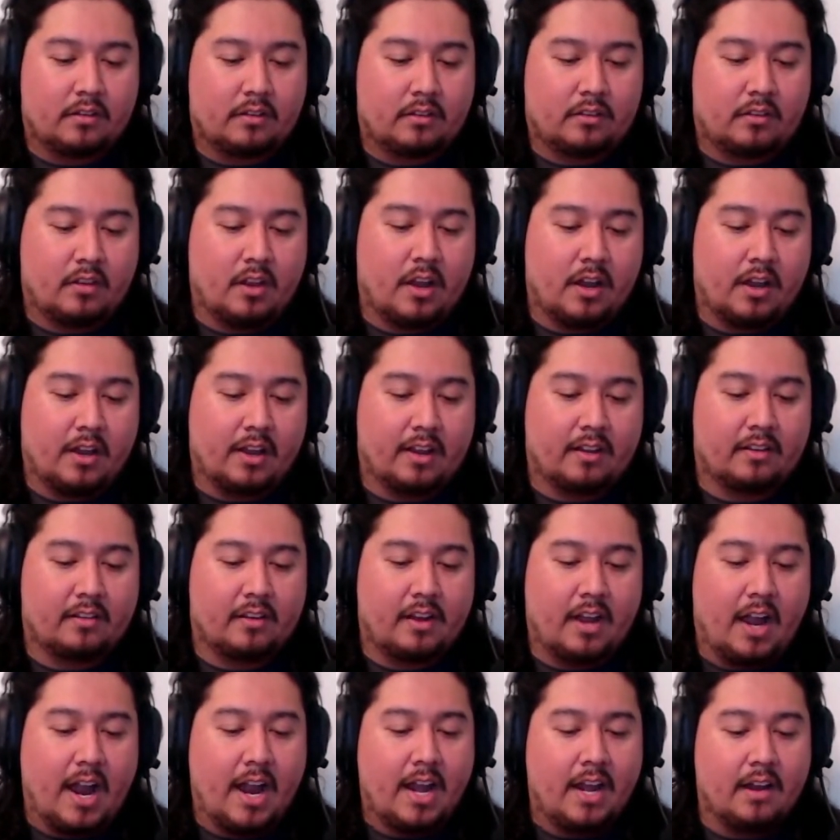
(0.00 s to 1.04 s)
Tongue is
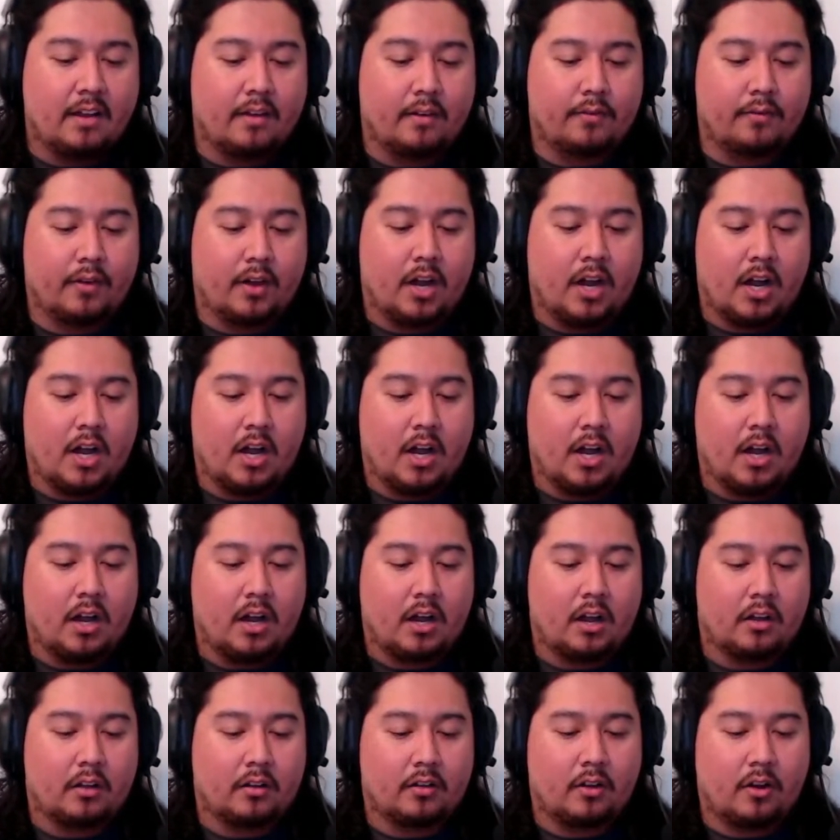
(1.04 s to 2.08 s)
kind of
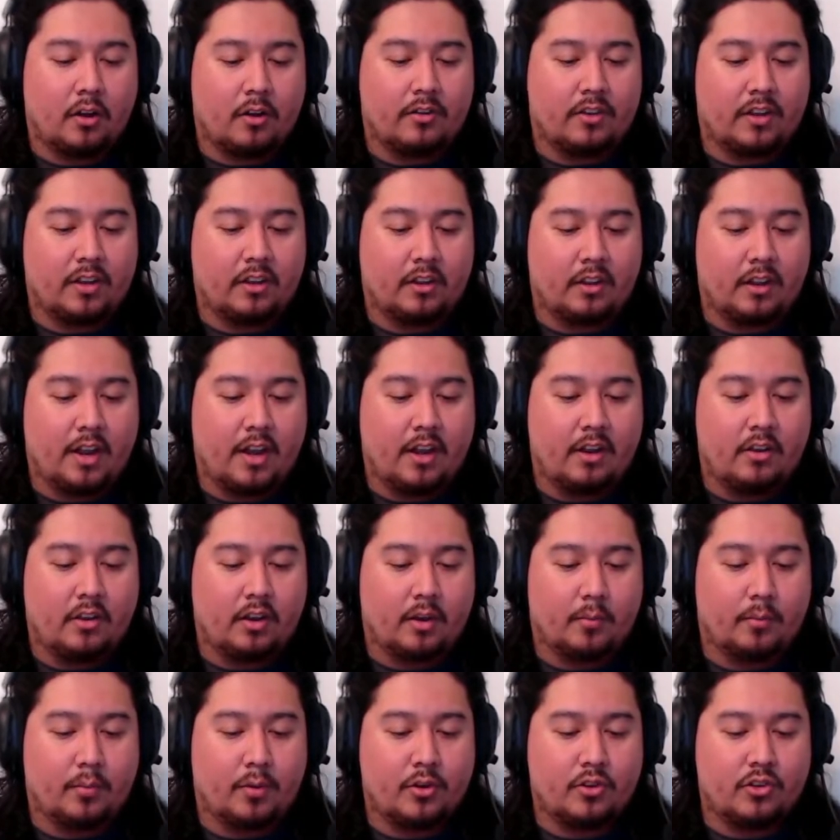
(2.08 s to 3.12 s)
articulated. You can
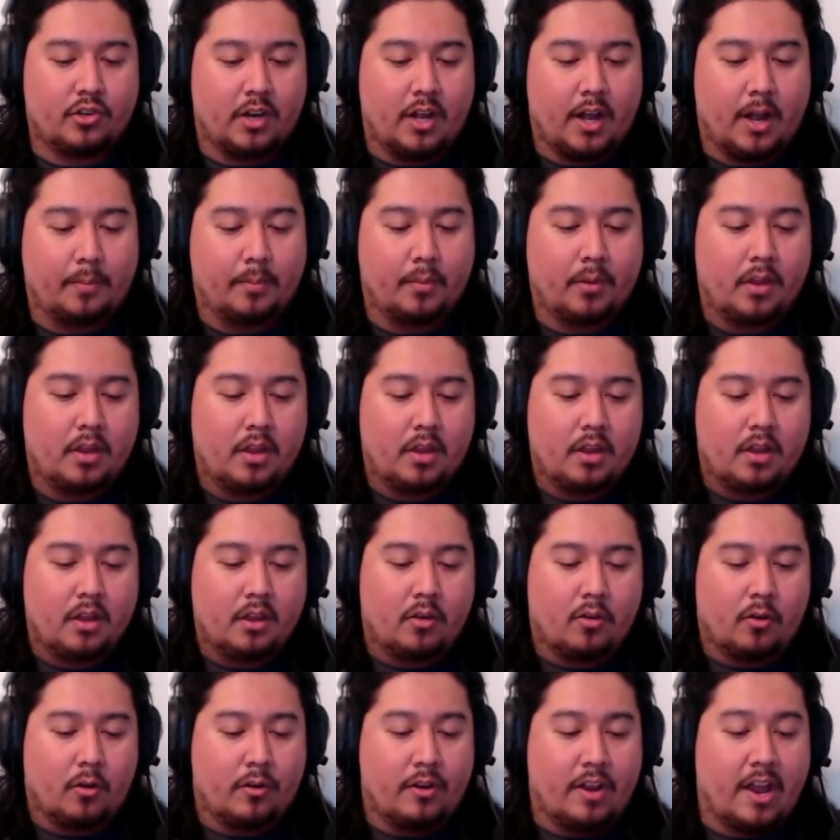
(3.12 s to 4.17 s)
push it up
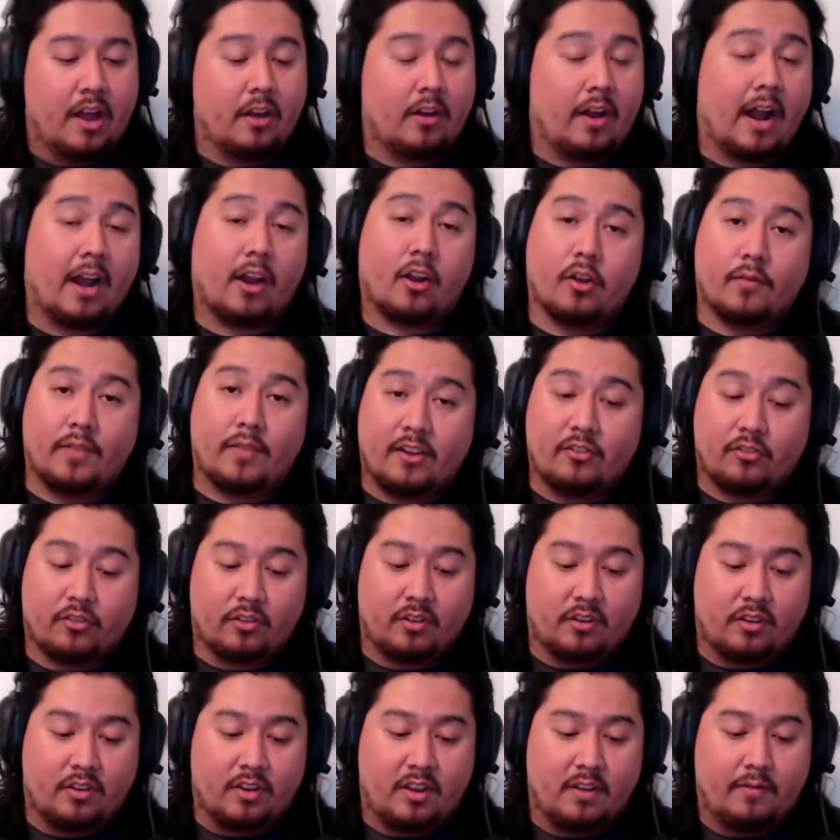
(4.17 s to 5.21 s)
or down. I don't know if that's just a
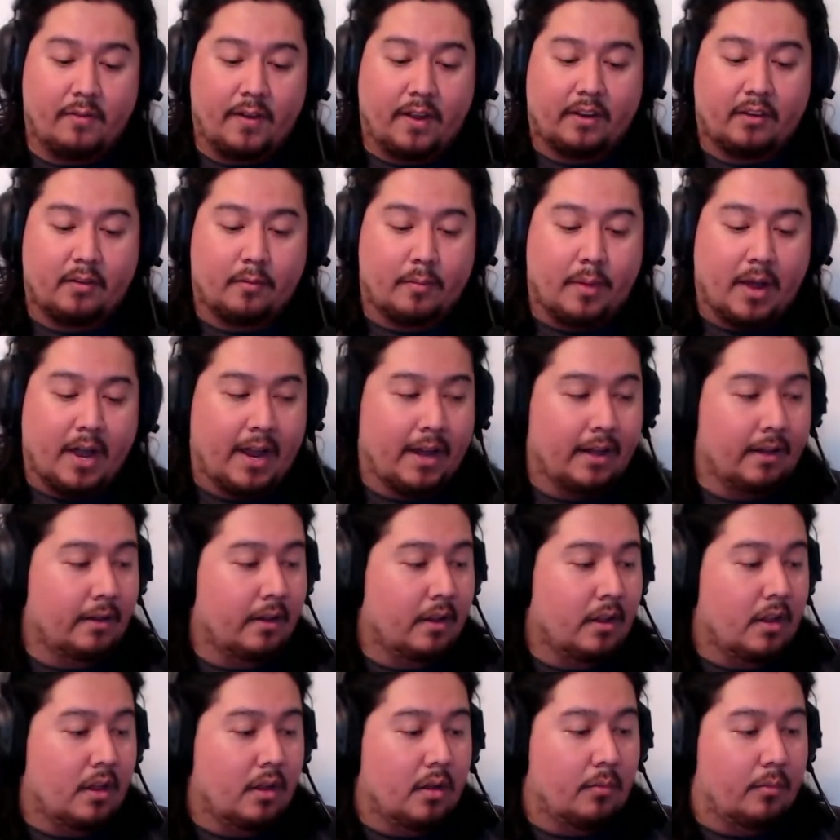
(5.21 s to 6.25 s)
defect of mine,
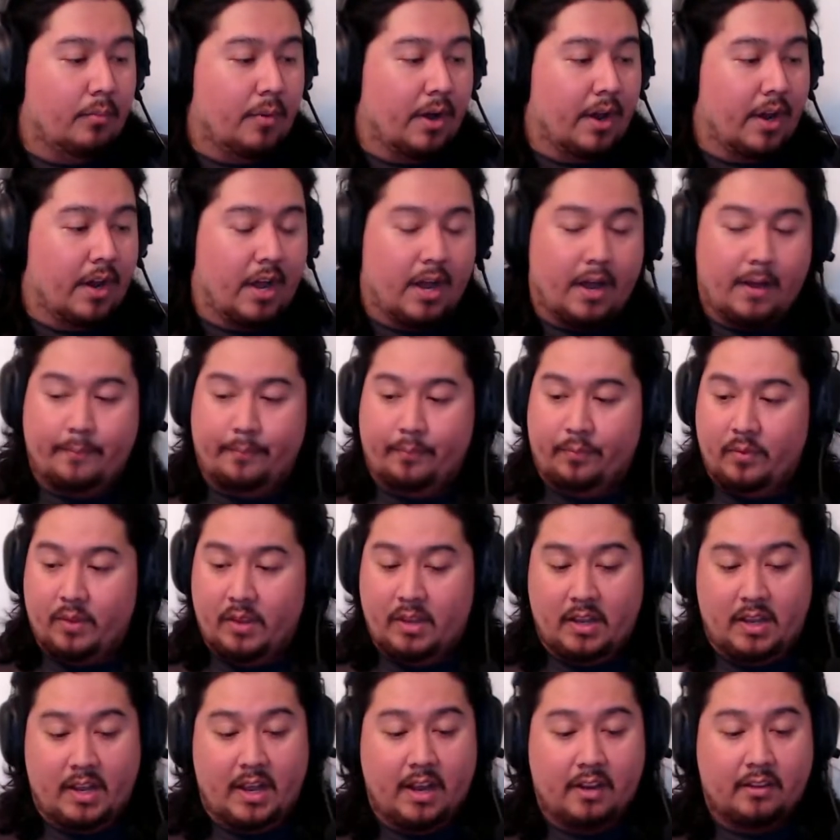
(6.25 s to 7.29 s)
but
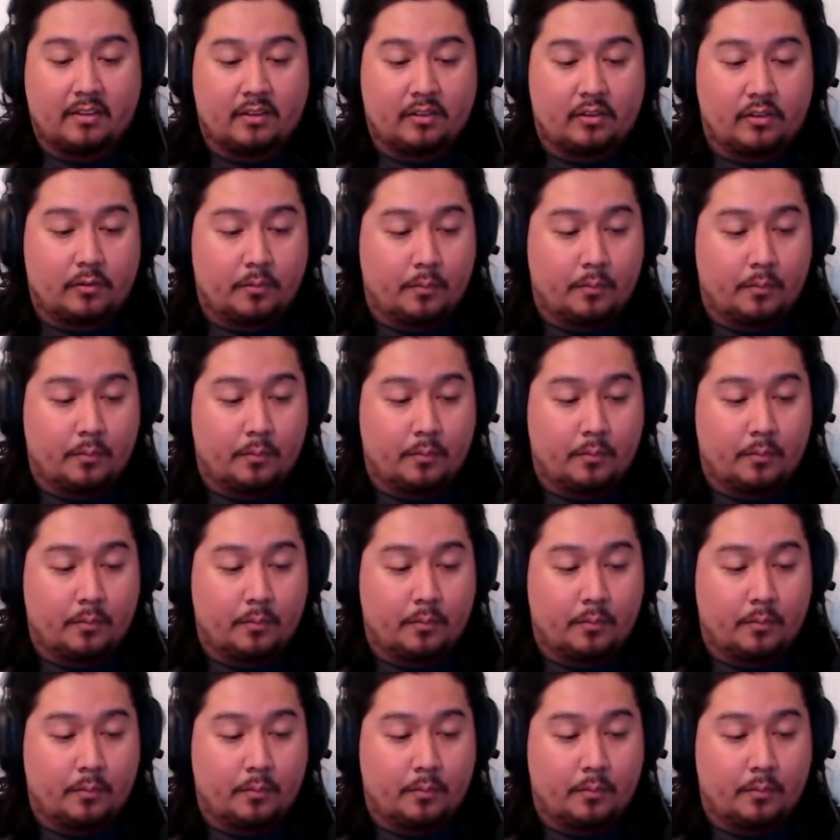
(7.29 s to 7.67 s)
it's